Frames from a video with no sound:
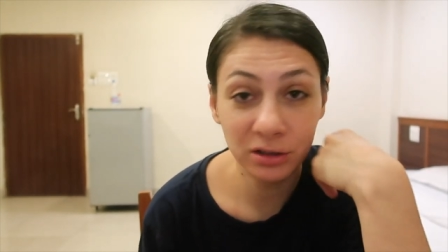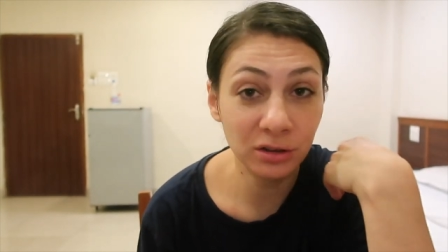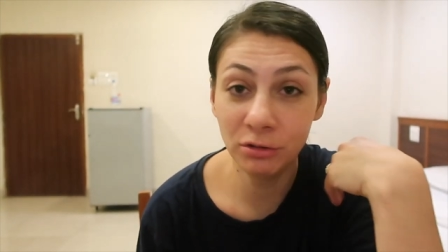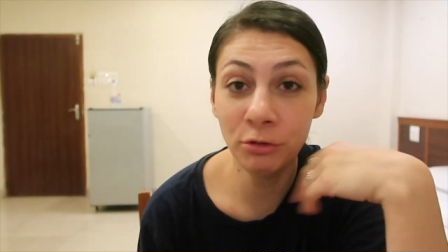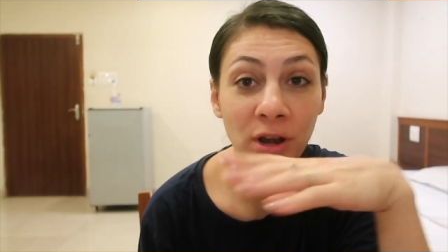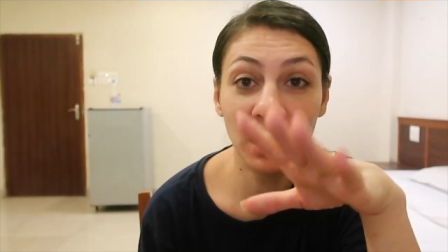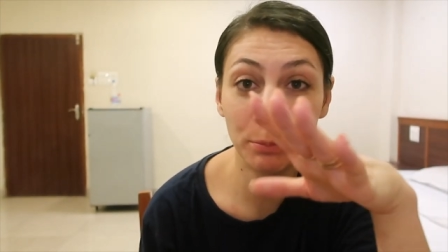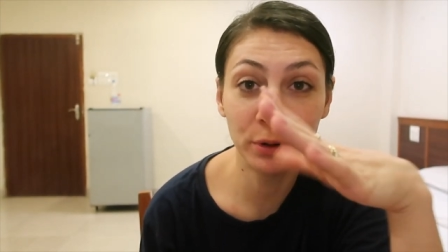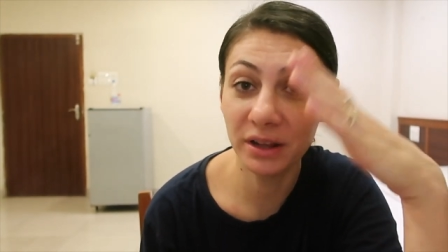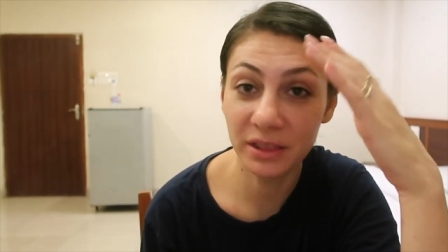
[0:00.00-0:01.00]
Do
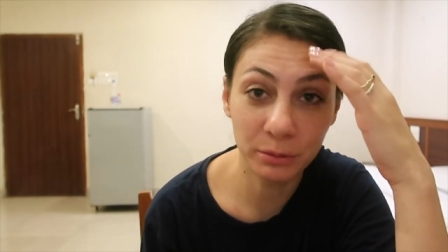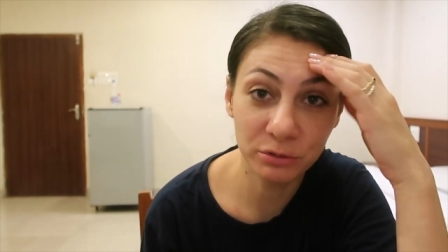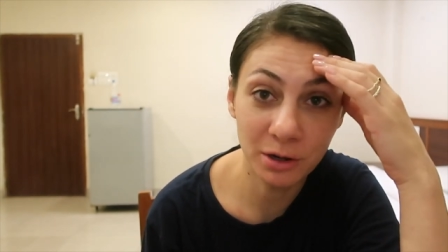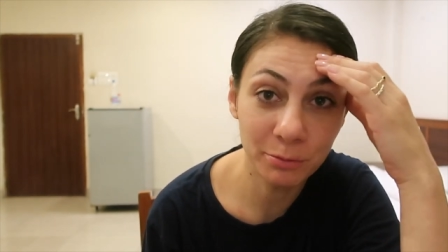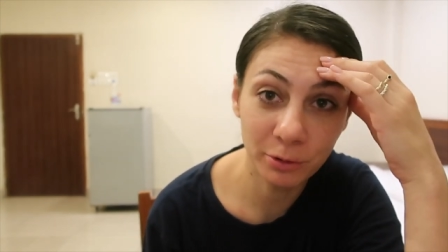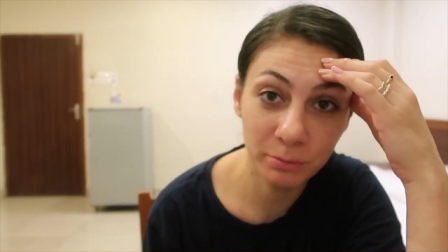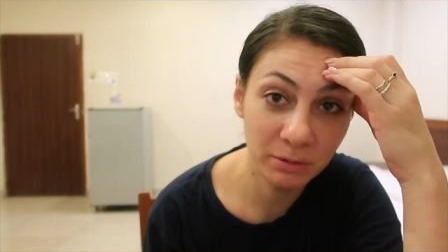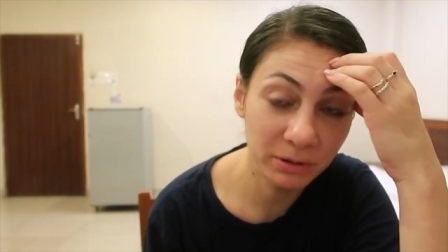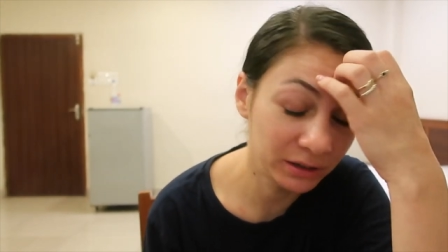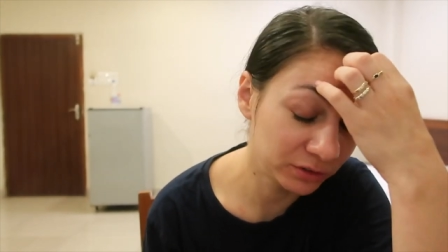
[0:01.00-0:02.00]
not put a thumbs up for
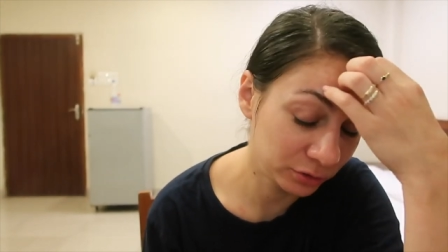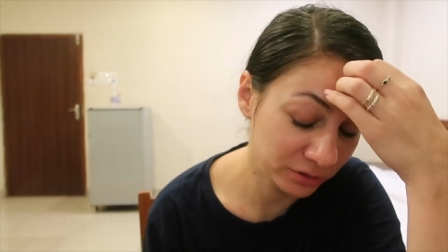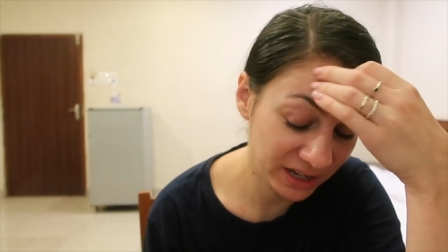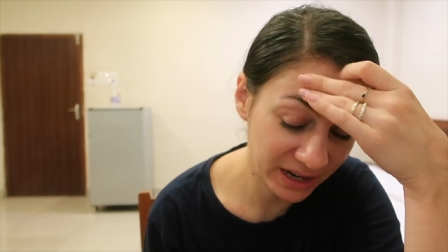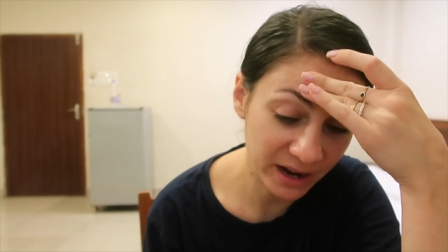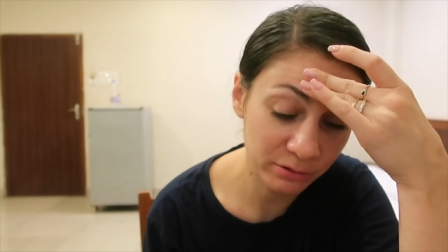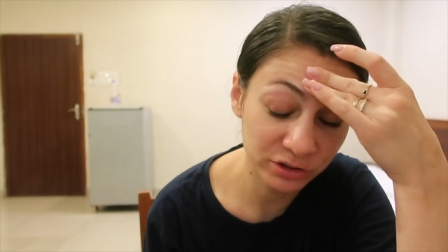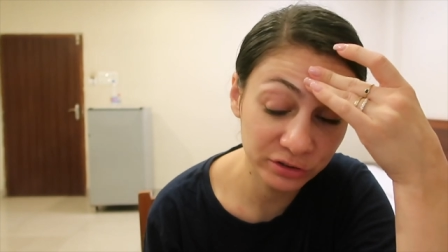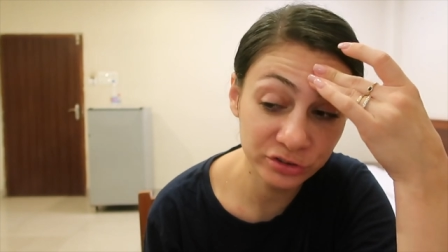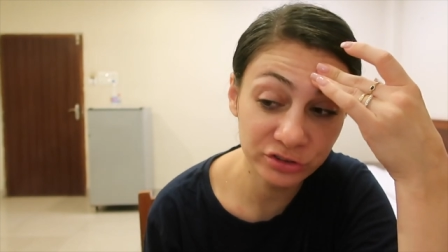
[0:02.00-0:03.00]
me because today I
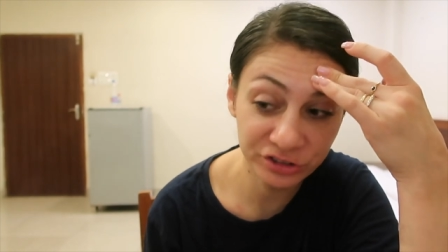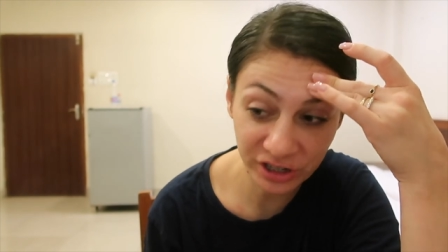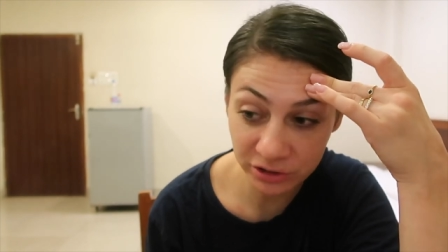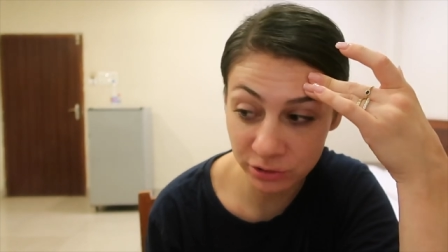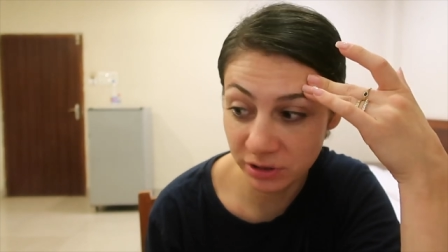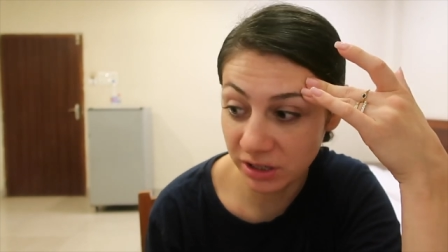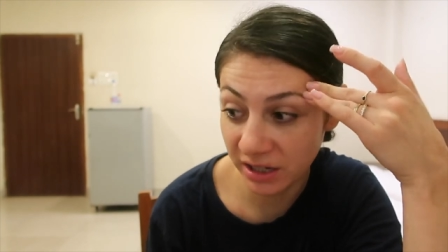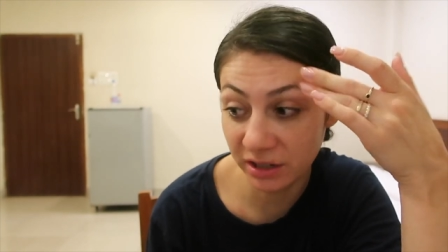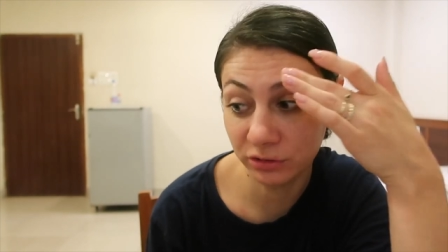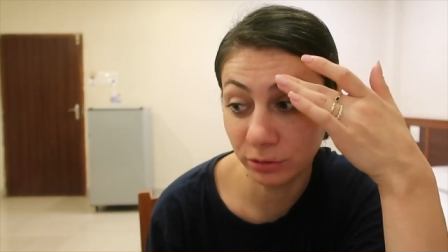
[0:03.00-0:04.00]
was a
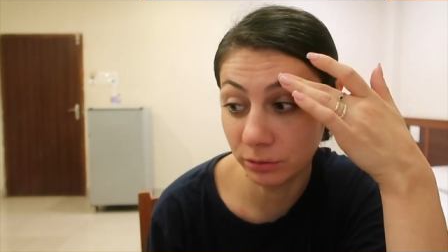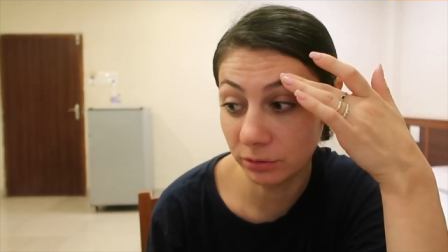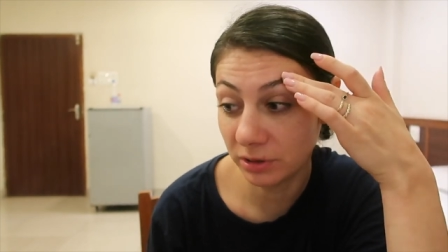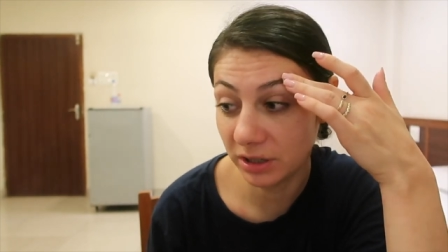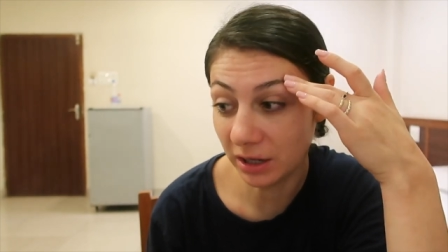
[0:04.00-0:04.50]
genuine asshole.